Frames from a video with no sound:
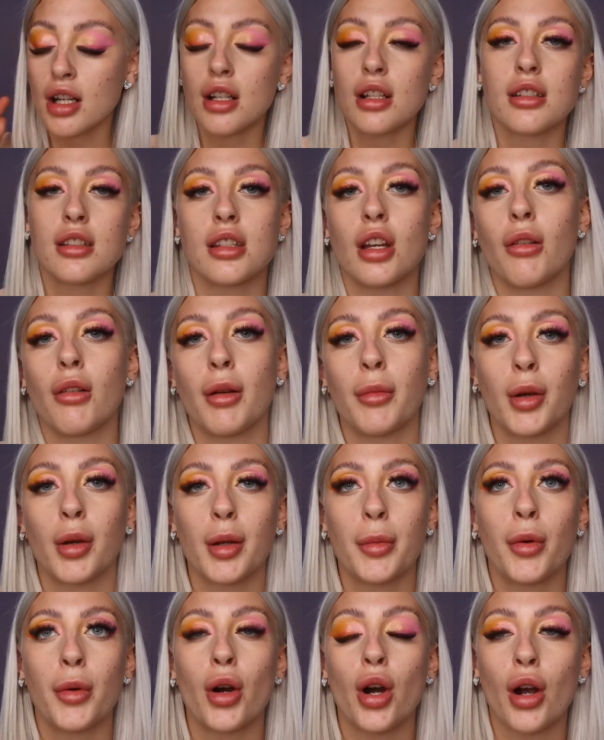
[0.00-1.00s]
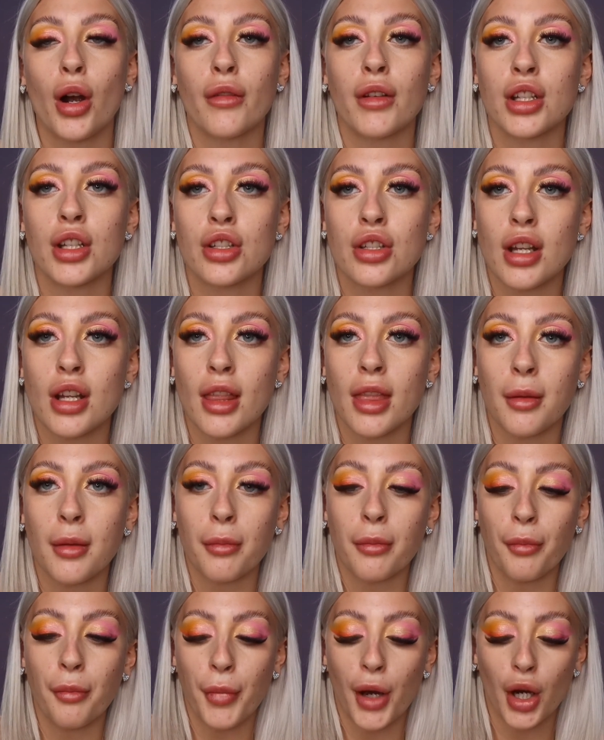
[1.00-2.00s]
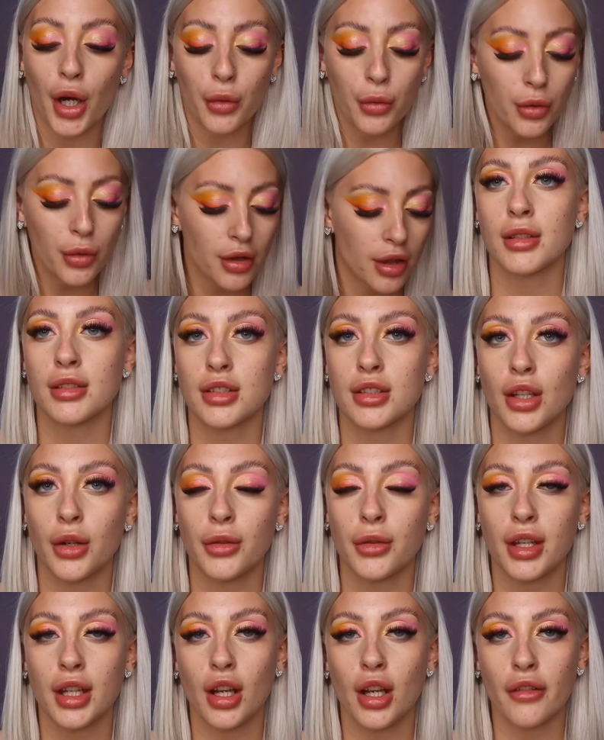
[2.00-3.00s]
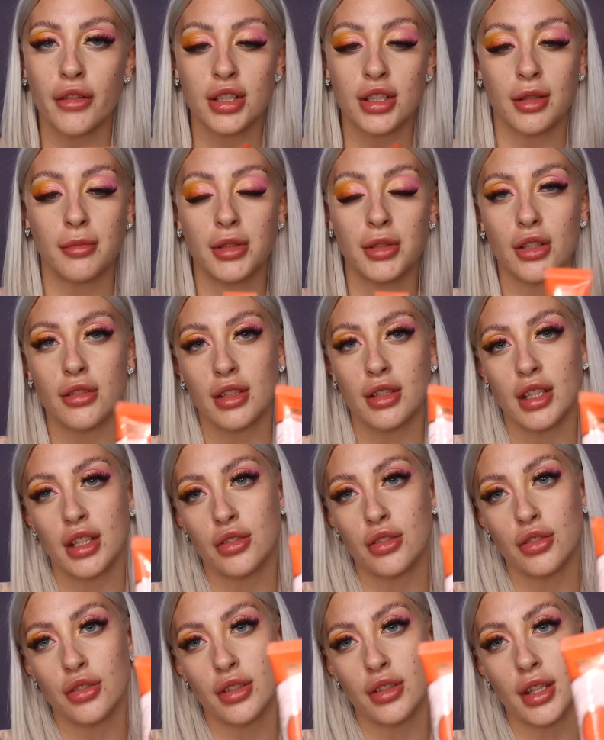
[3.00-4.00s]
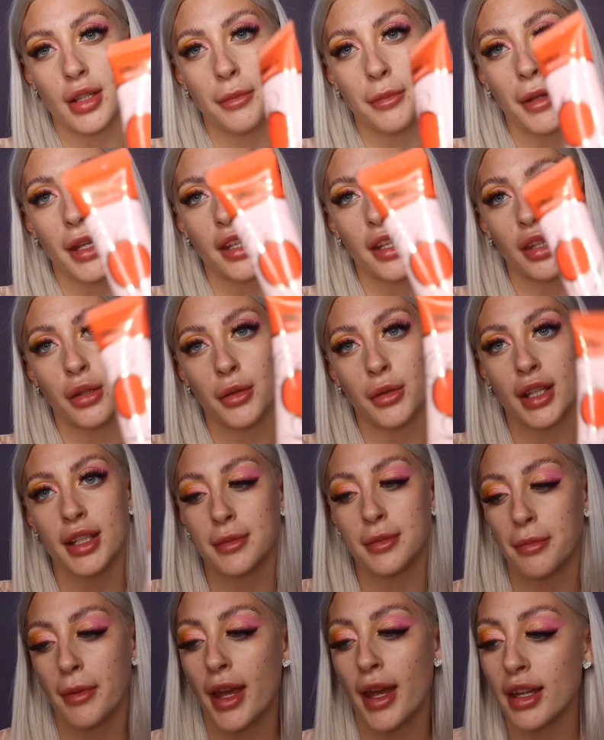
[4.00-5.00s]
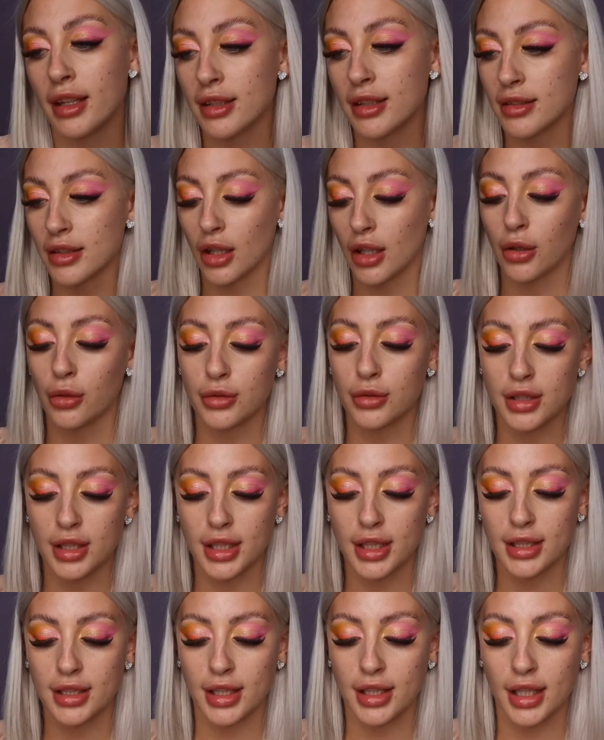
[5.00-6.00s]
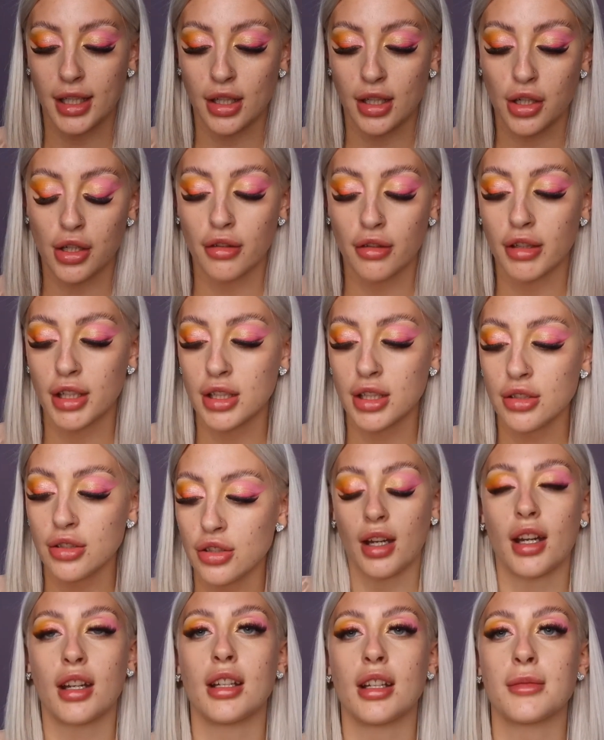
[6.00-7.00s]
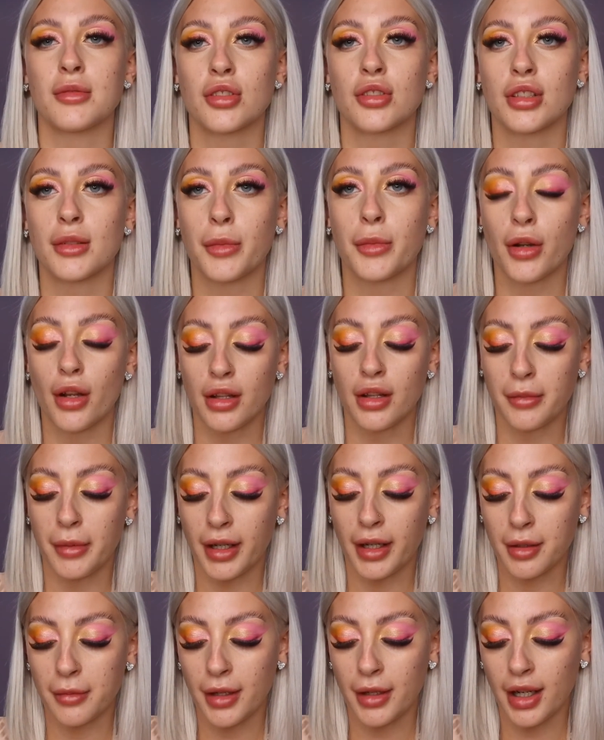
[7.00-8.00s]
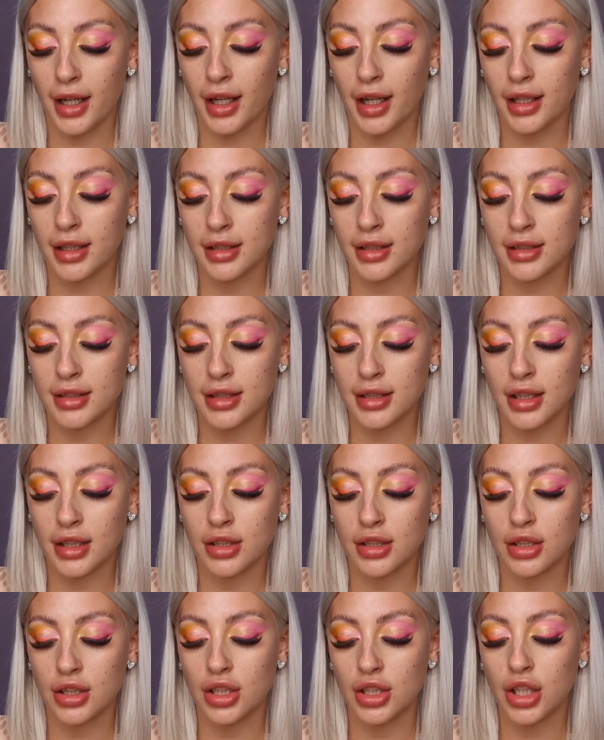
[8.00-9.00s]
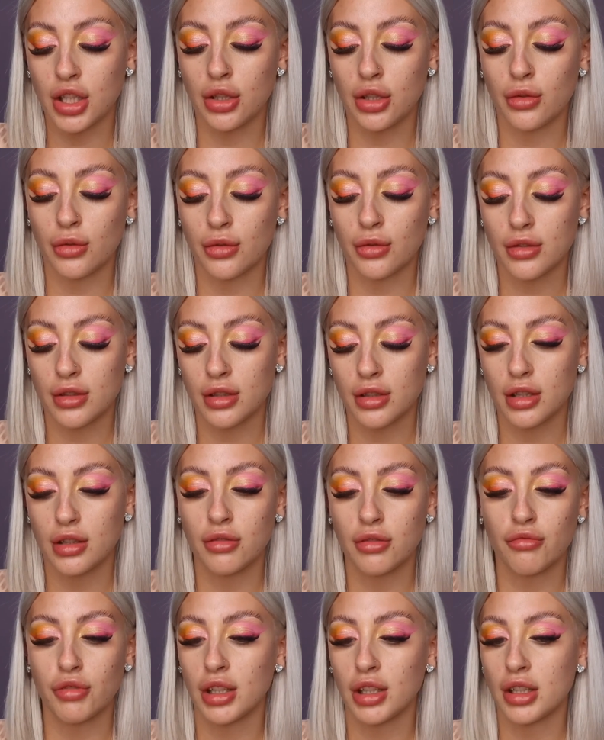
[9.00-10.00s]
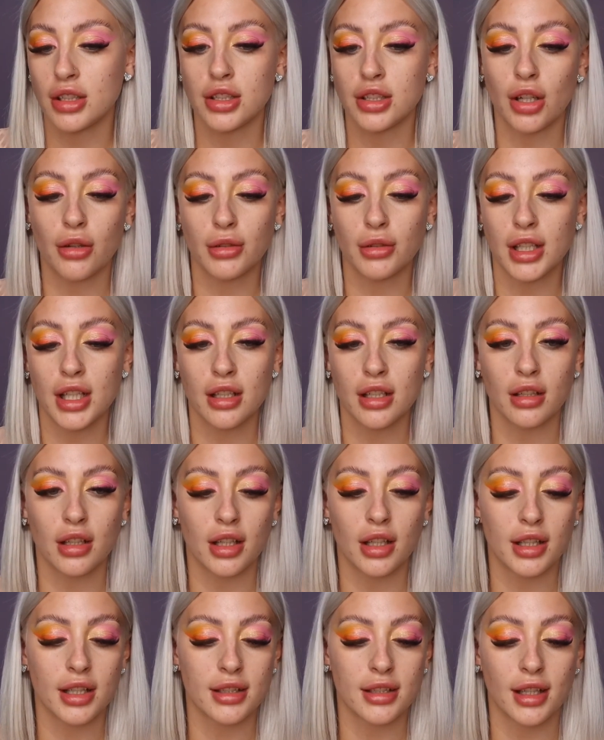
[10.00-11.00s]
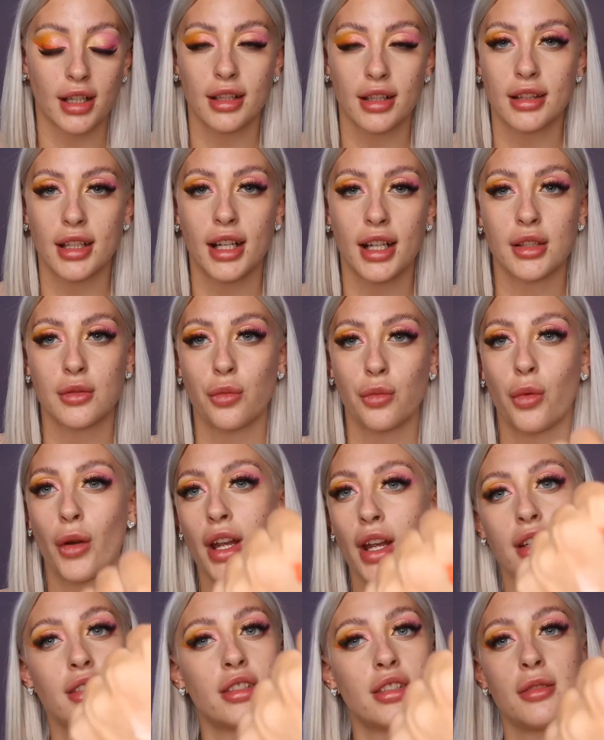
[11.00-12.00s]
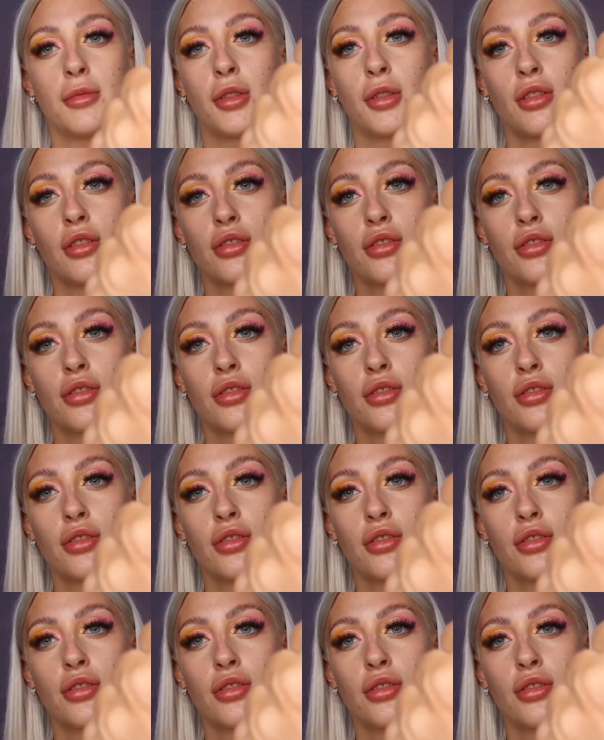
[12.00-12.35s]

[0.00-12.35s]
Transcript: So I'm going to put orange in them both. So the orange I'm using is just the P. Louise Base OTT orange. And I'm just going to put it on the back of my hand and use... You really don't need a lot of this, like that is way too much.